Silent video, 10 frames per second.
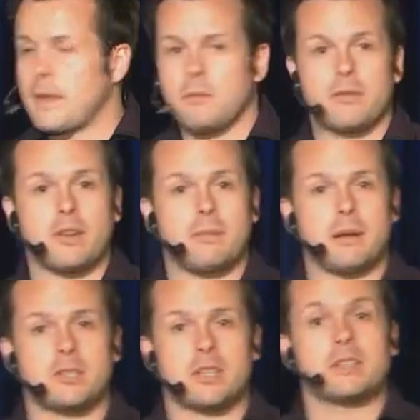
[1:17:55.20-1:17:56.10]
We've got a
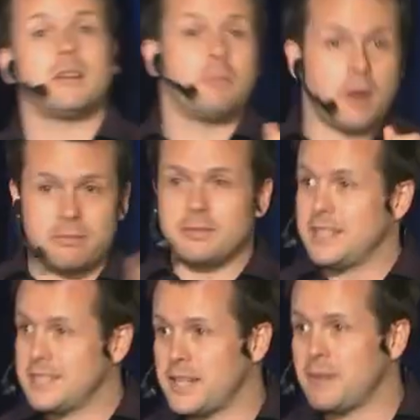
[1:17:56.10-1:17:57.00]
publisher, so I might
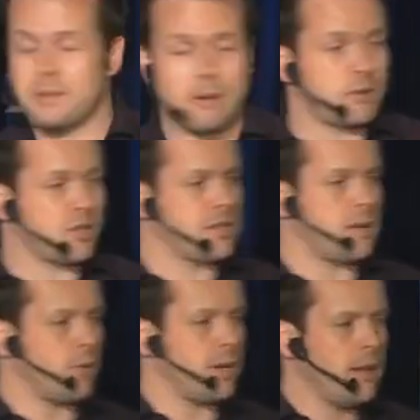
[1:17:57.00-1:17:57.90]
need to chat with the publisher at
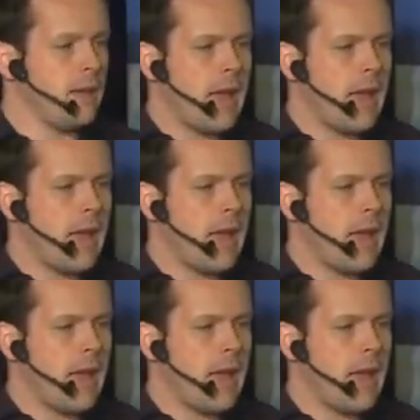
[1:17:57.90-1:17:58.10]
some point.